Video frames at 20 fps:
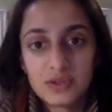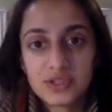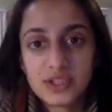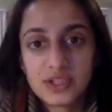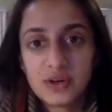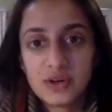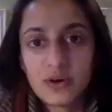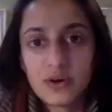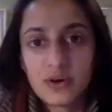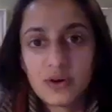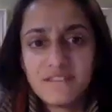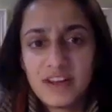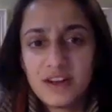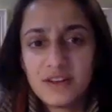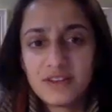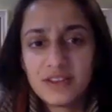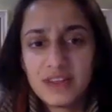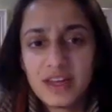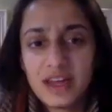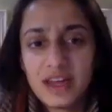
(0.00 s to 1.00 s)
And also I
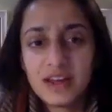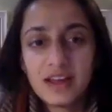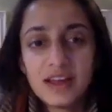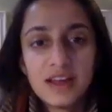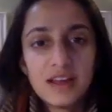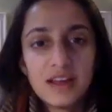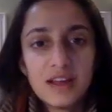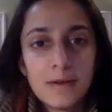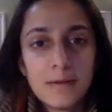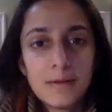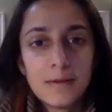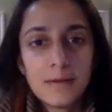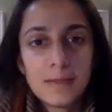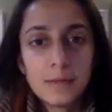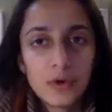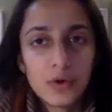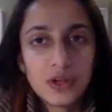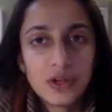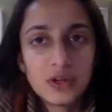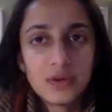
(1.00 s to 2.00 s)
found that
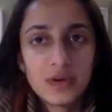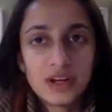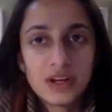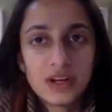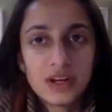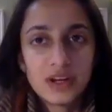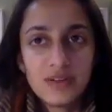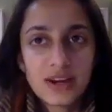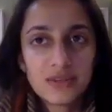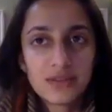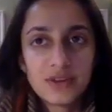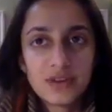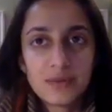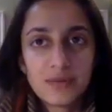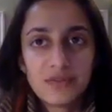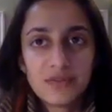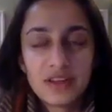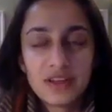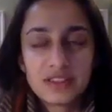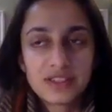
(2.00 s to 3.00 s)
the more you interact with
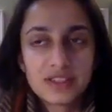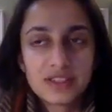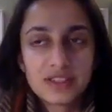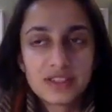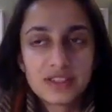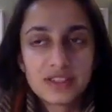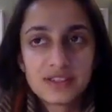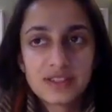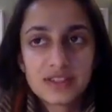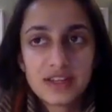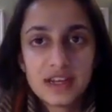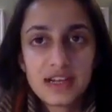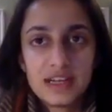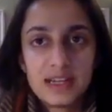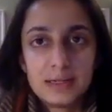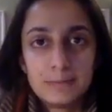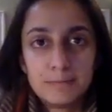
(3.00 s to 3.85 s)
your professors,